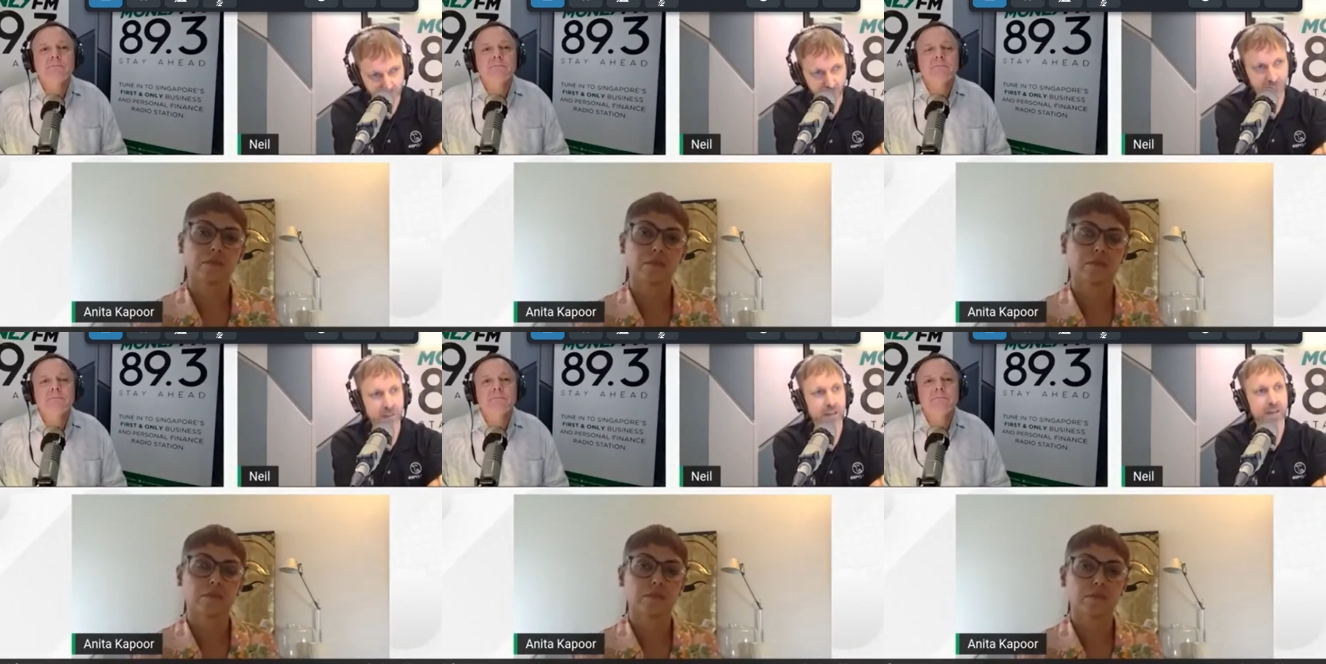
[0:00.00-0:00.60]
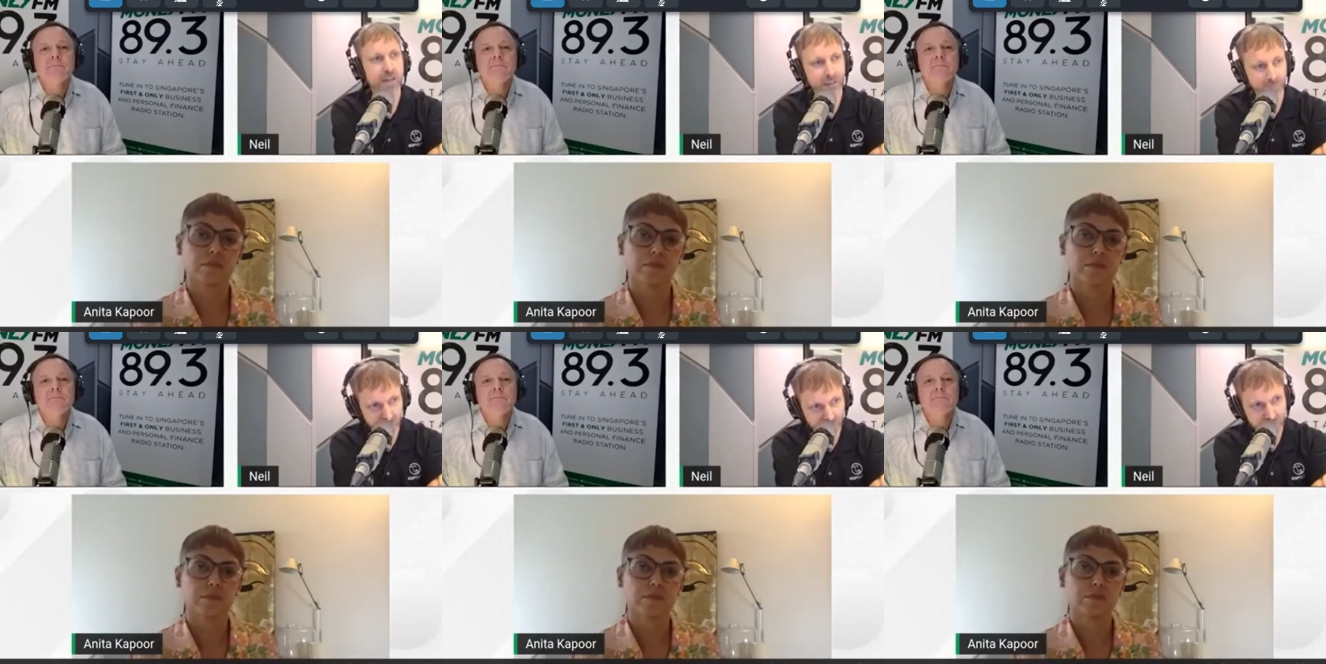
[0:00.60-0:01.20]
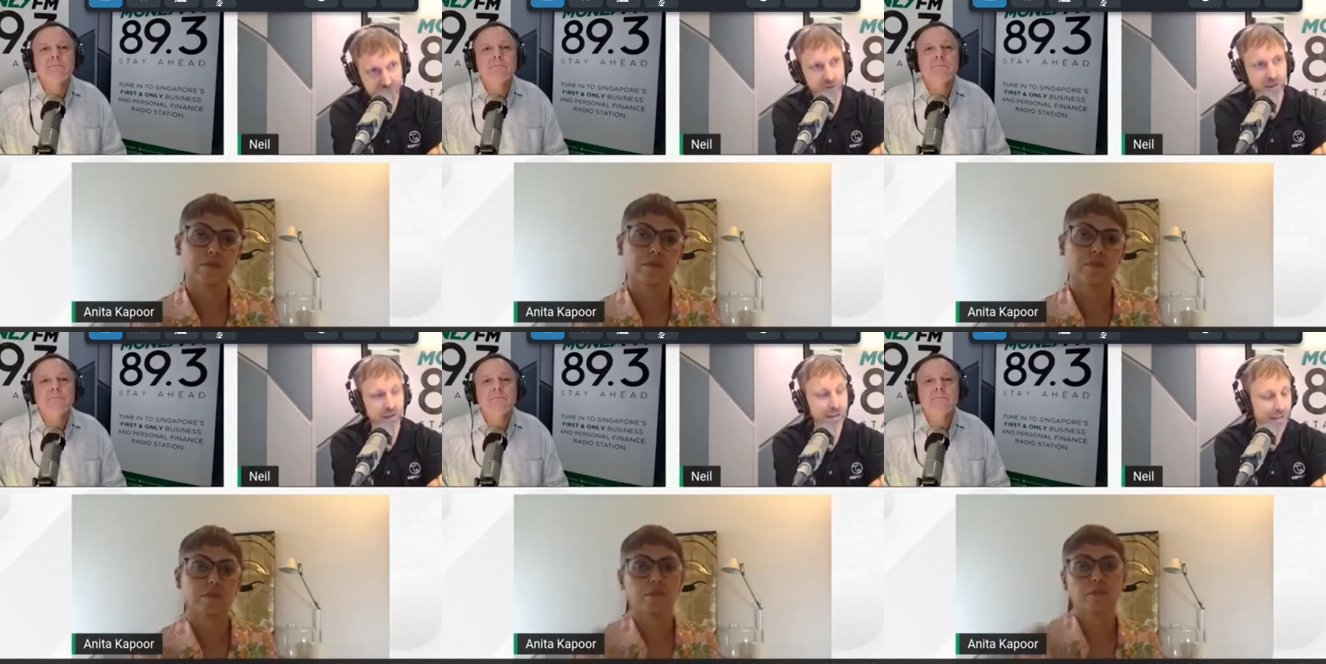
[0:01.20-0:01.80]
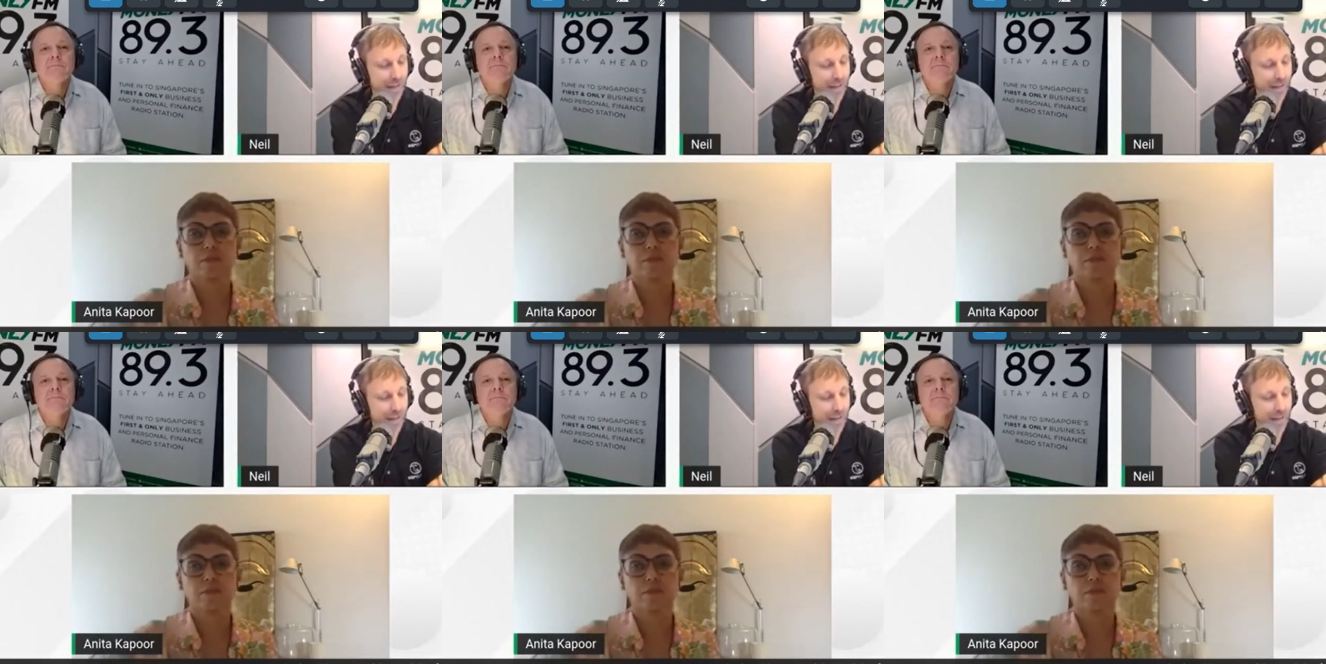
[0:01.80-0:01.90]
Speaker 1: poverty, deforestation,